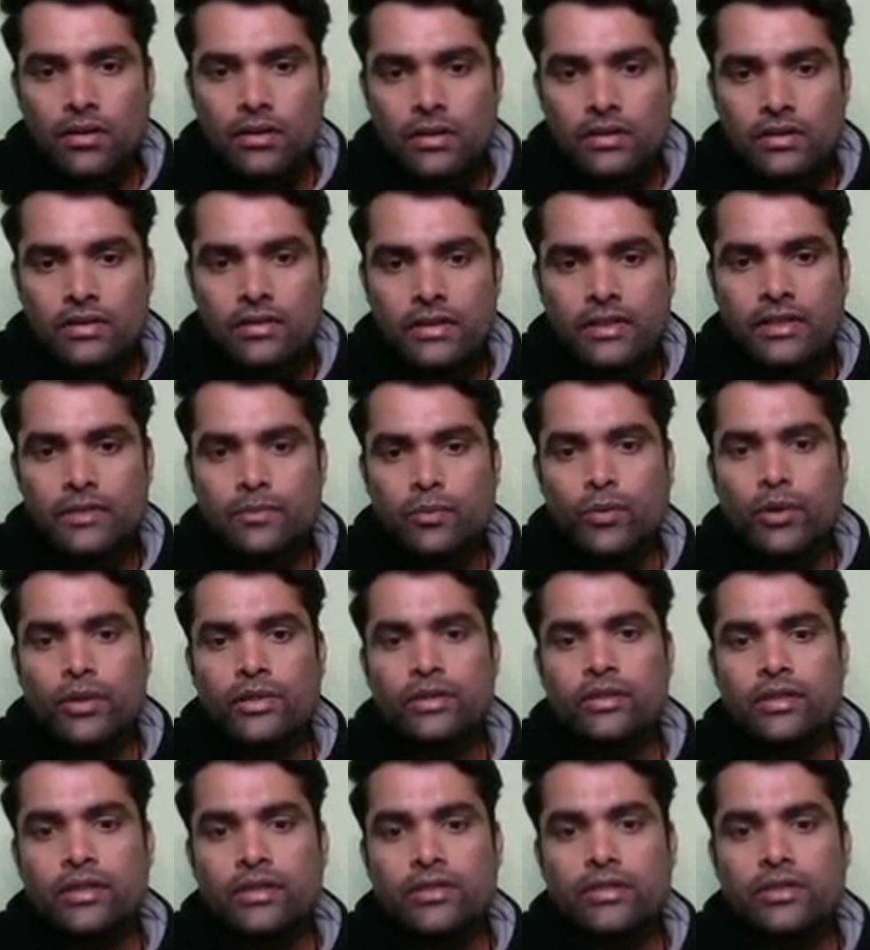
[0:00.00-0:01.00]

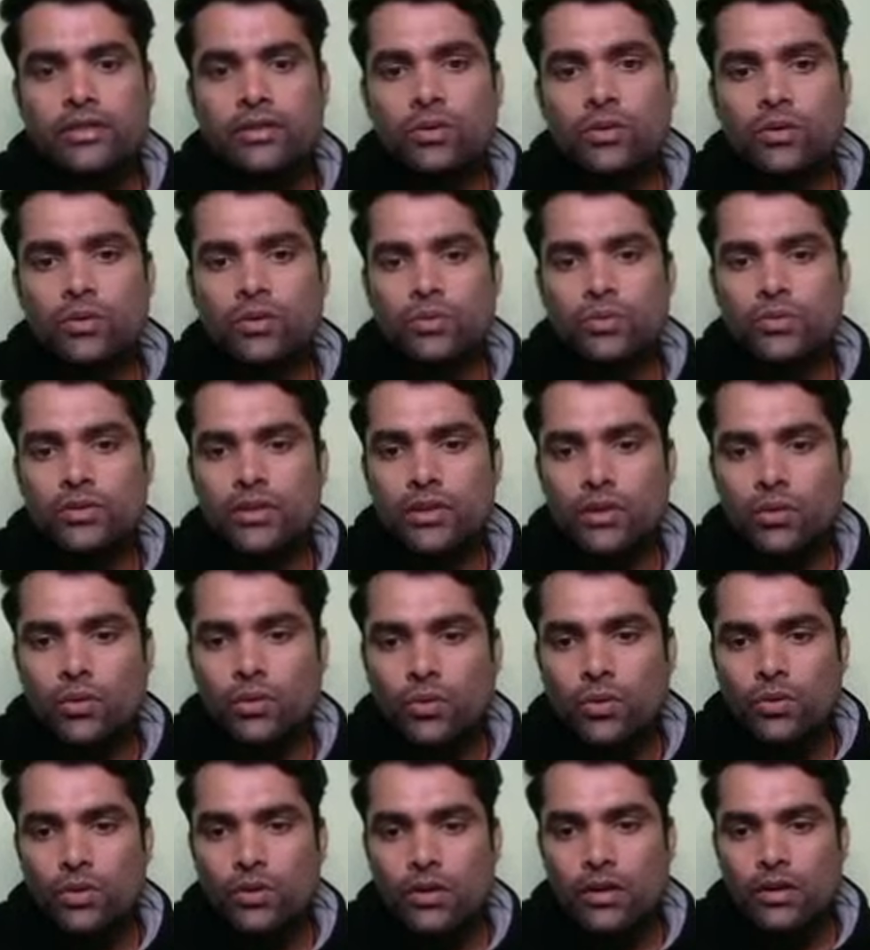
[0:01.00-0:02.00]
6.3020,
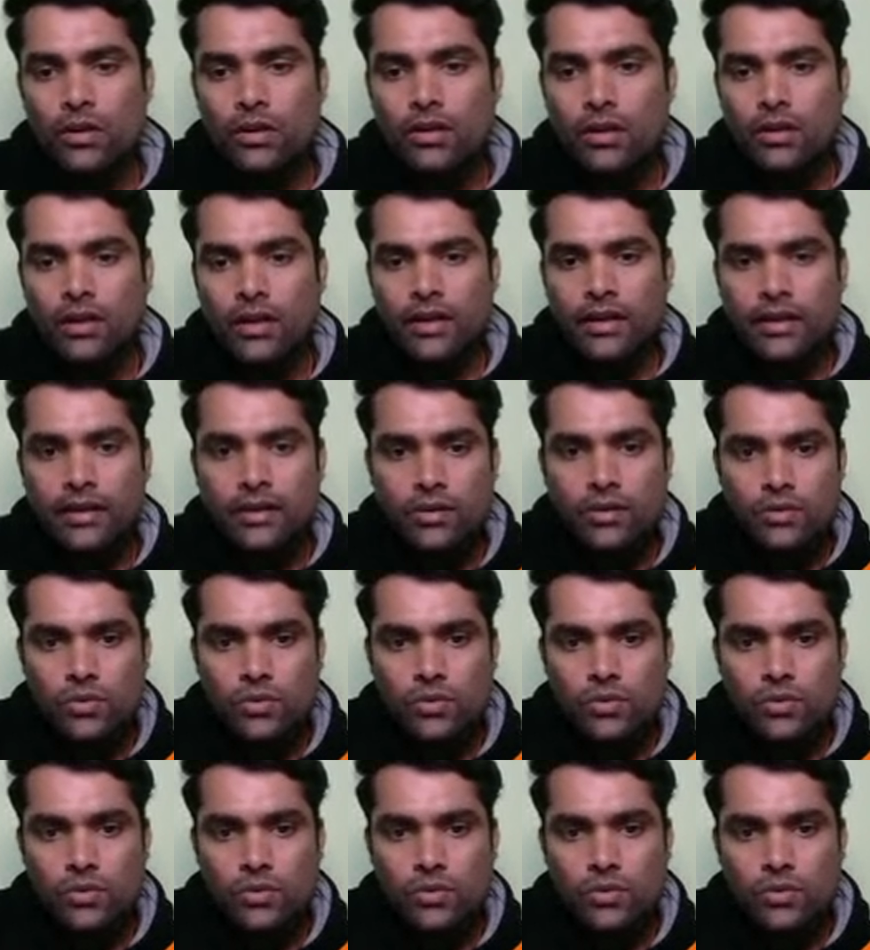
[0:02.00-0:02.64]
right?